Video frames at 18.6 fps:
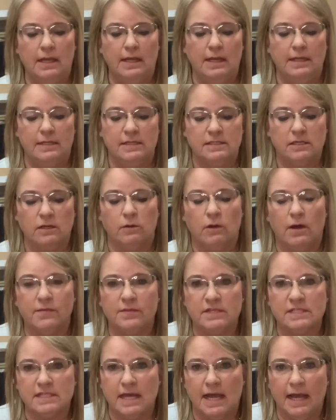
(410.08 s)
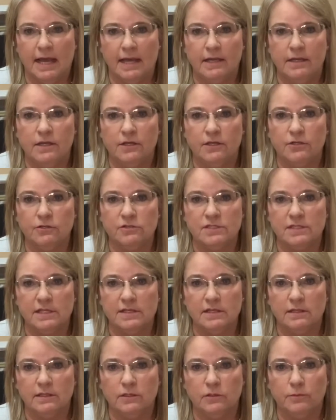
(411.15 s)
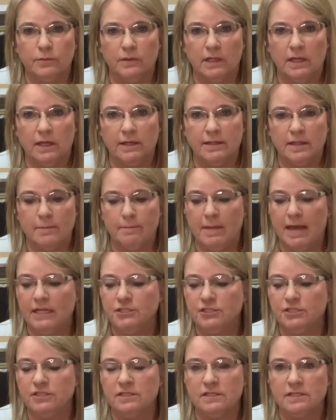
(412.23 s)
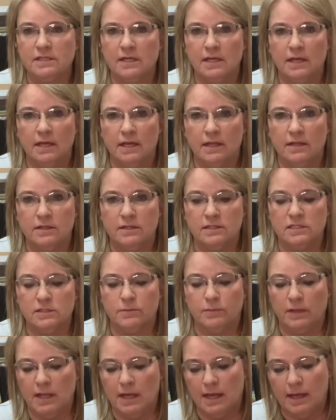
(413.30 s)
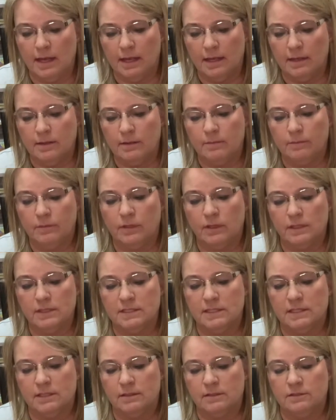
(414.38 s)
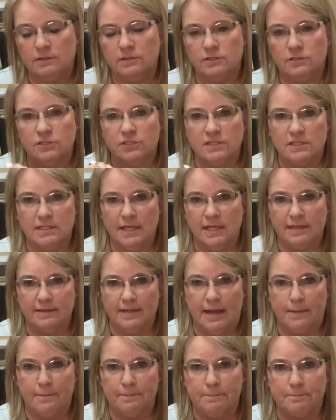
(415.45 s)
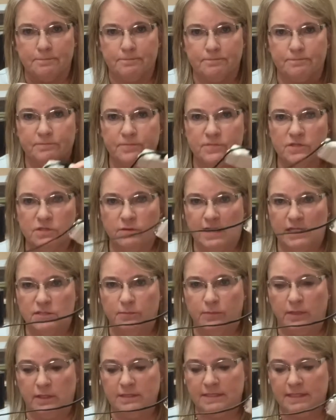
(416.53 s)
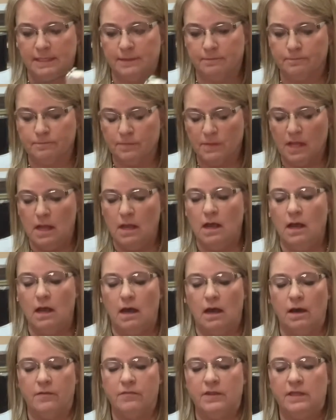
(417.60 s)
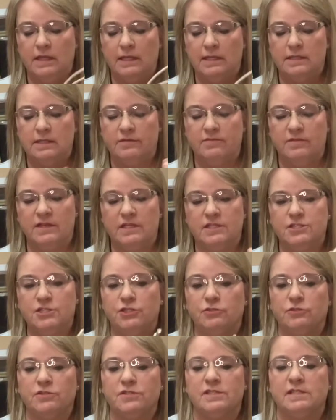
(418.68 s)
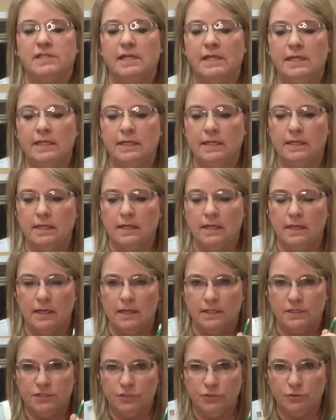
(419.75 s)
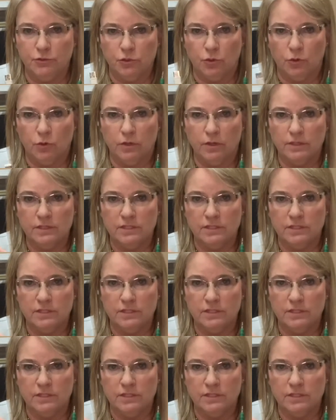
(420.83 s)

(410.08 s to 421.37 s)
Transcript: So on the side, you'll see the little plug that matches. The supply plugs in just like that. So that's plugged in. On the end of this, you'll see two cords,